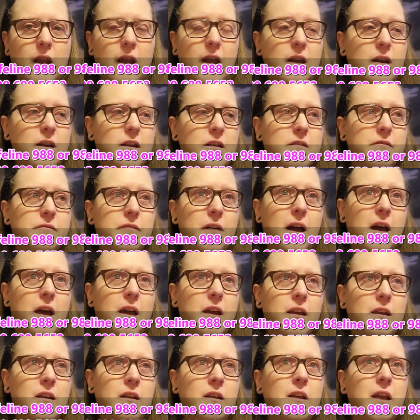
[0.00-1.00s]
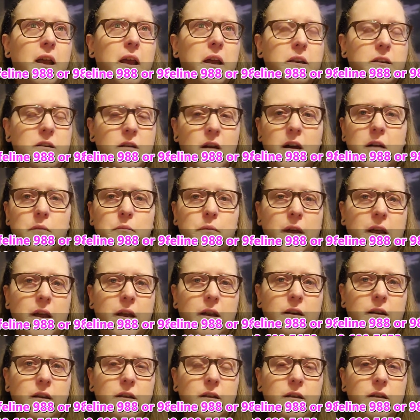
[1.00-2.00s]
And if I had not
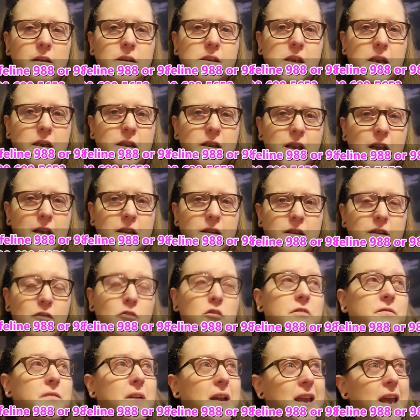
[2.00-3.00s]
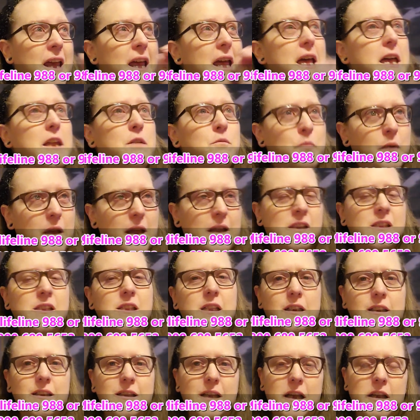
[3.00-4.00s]
been success or if I had been
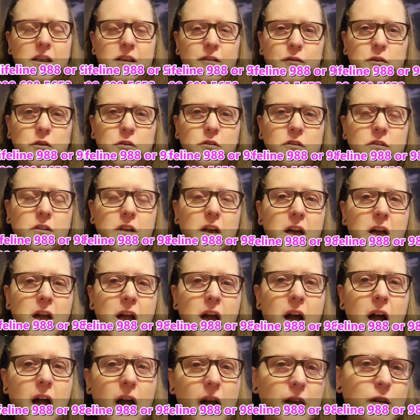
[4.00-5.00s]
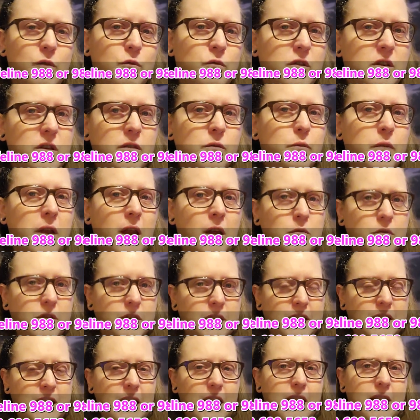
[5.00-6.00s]
successful, I wouldn't be able
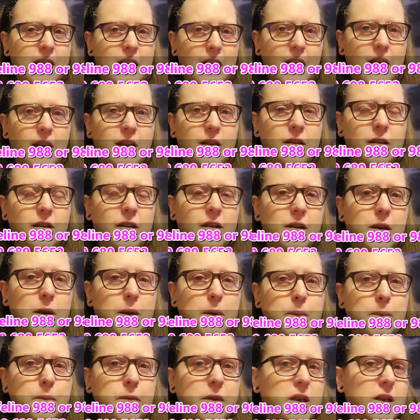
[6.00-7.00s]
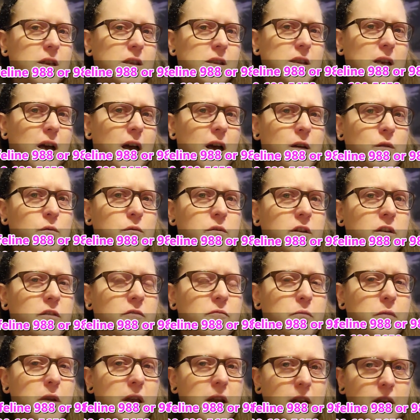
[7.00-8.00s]
to say that because I wouldn't
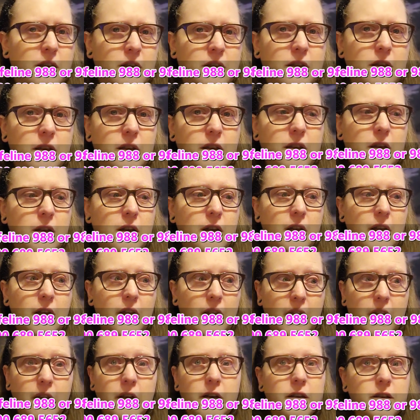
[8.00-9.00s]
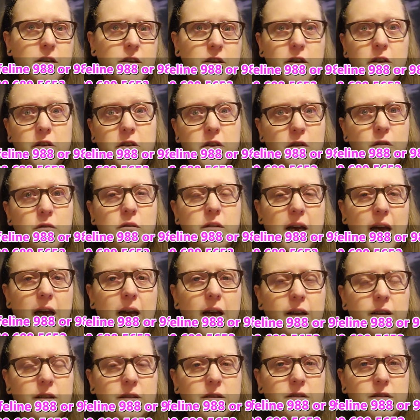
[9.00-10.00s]
have been here to do
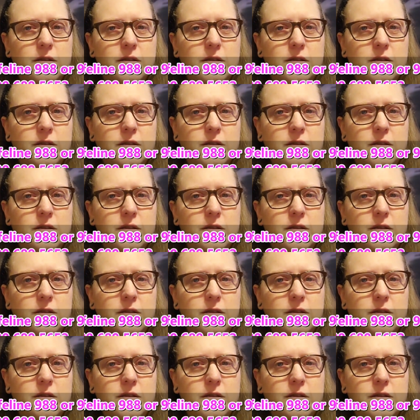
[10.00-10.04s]
that.